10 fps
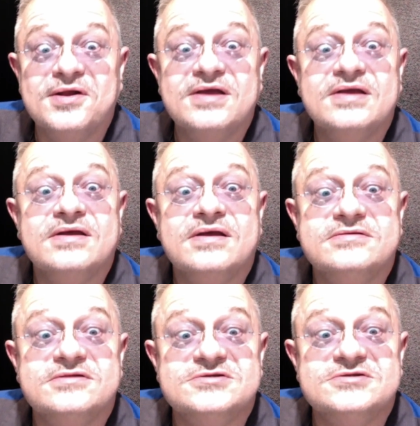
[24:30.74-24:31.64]
Well,
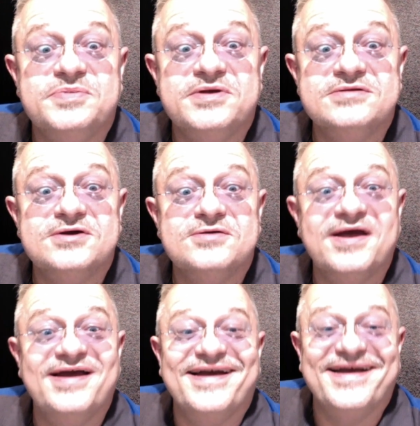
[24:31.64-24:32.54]
it's
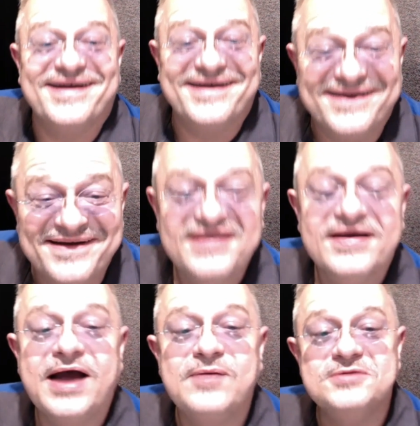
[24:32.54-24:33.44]
been a great.
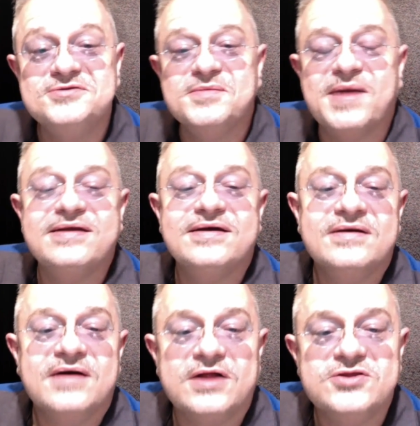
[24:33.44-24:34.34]
I'll do
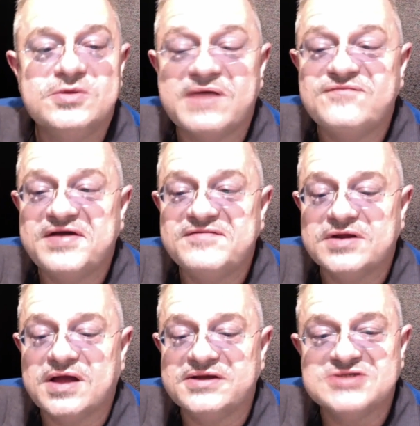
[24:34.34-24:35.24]
my
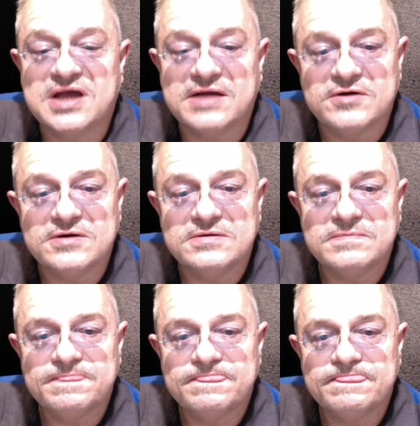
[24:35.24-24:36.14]
favorite line as
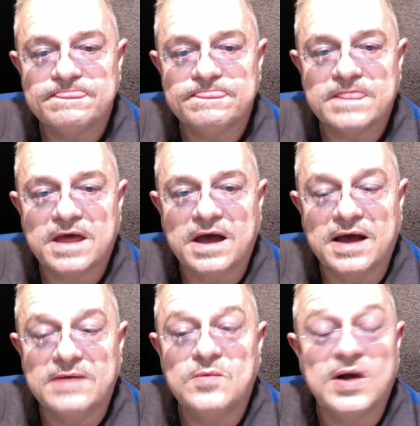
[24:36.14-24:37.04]
Iroh,
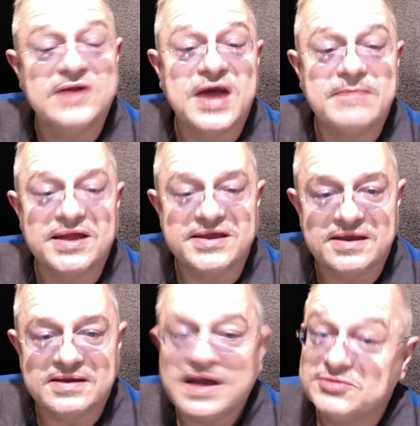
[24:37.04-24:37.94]
while
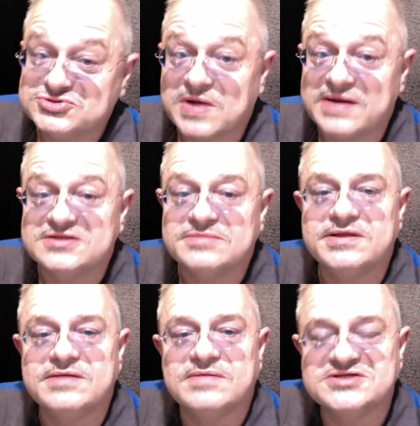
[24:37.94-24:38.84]
not blinking. I will
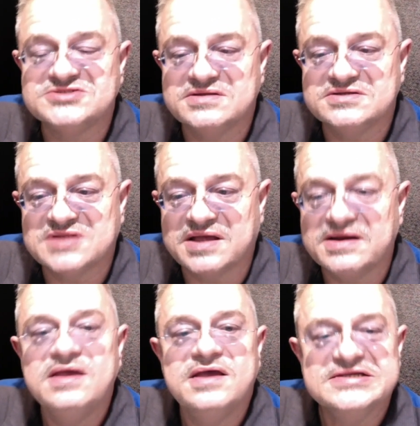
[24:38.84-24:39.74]
try not to blink when I say
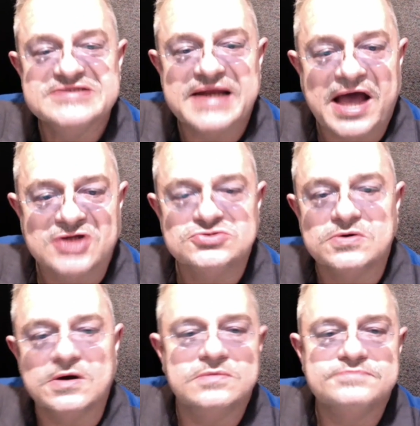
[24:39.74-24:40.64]
this. It's an
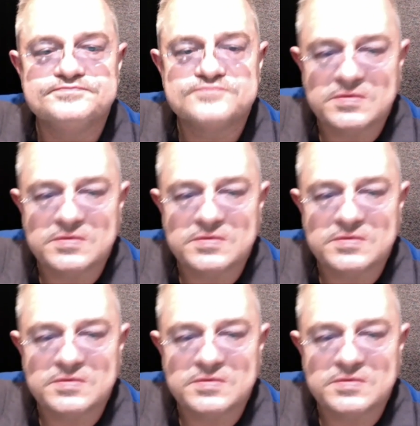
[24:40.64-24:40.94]
outro.